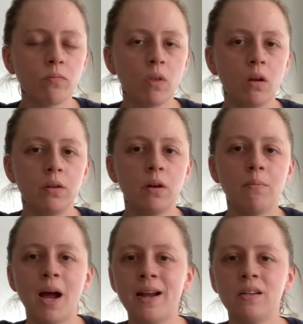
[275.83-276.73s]
your
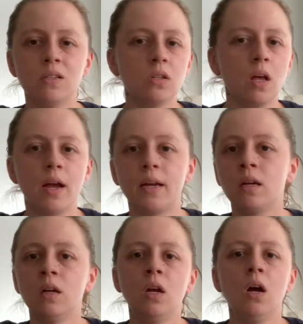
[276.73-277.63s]
mind is like,
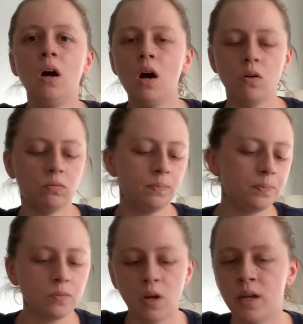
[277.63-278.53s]
oh,
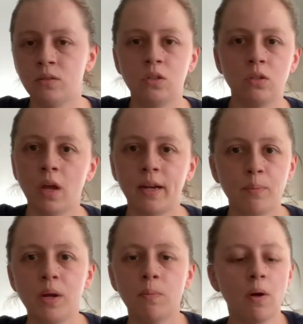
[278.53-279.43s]
it's like a
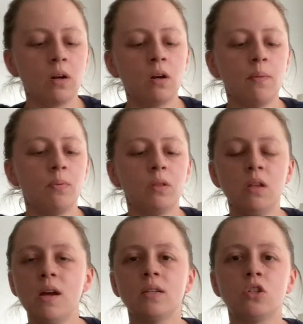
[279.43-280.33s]
peanut butter cup with
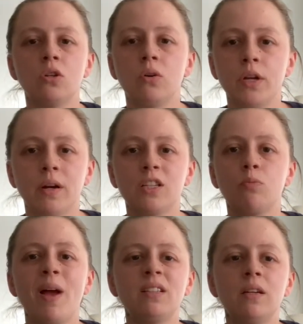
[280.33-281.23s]
this. So you're
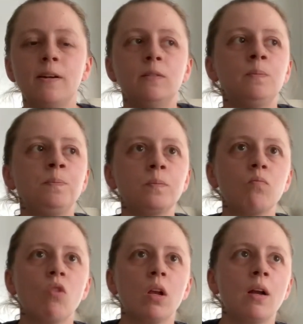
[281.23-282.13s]
expecting
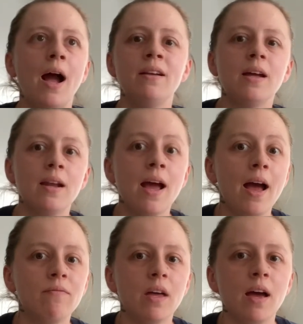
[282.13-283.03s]
kind of to
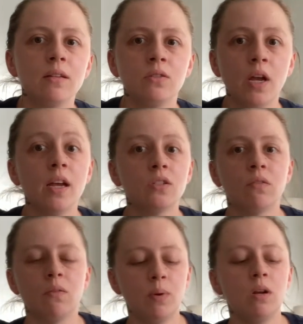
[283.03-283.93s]
have that taste of
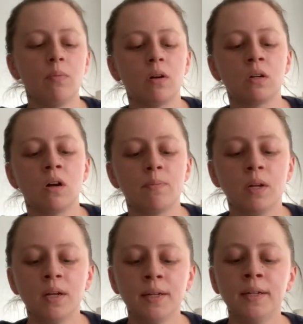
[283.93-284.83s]
a peanut butter cup
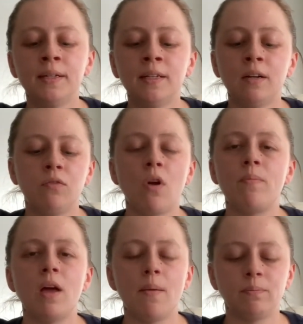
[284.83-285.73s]
from
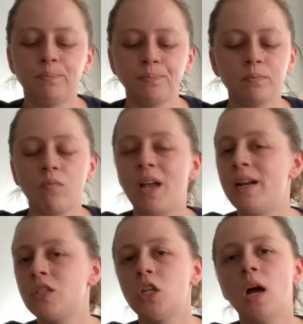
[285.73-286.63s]
them. And
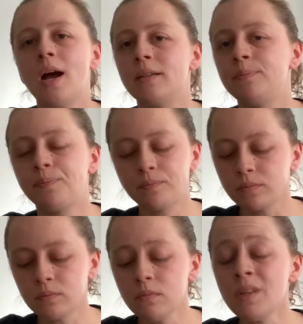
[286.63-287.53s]
it's not,
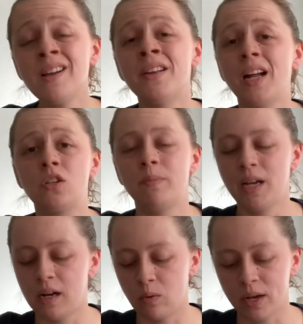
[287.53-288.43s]
not to me
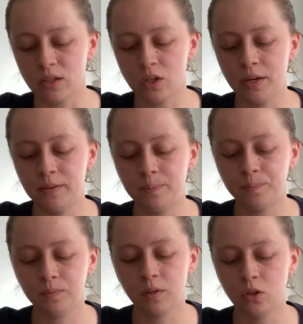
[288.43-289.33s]
anyways.
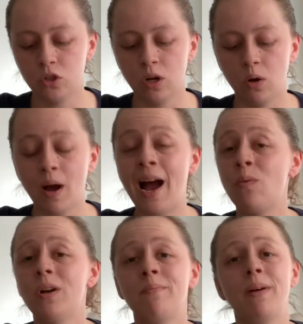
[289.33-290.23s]
So I
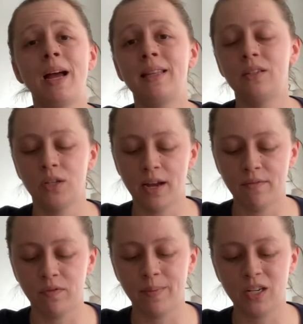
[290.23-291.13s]
wouldn't buy these again
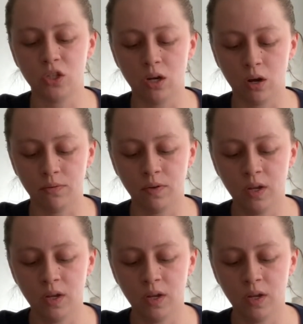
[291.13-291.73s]
for myself.